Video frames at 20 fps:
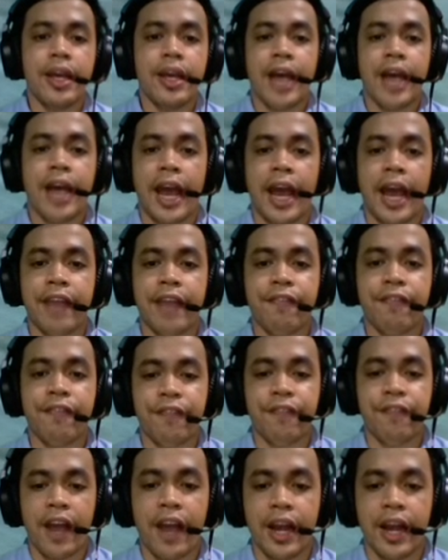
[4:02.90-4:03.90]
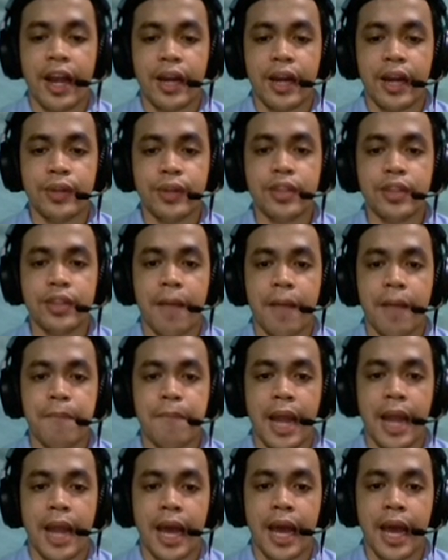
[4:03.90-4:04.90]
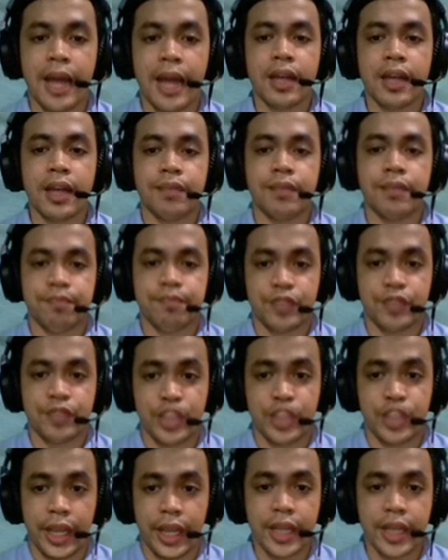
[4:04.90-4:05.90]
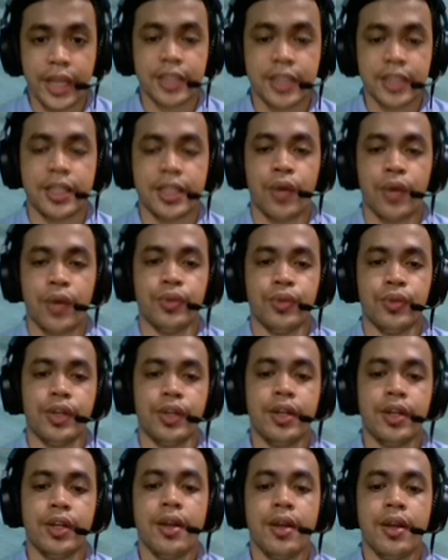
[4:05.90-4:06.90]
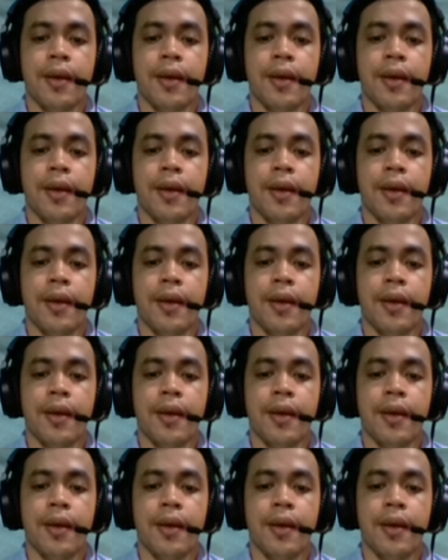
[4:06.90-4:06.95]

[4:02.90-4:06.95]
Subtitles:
I found blank, Jake is the owner,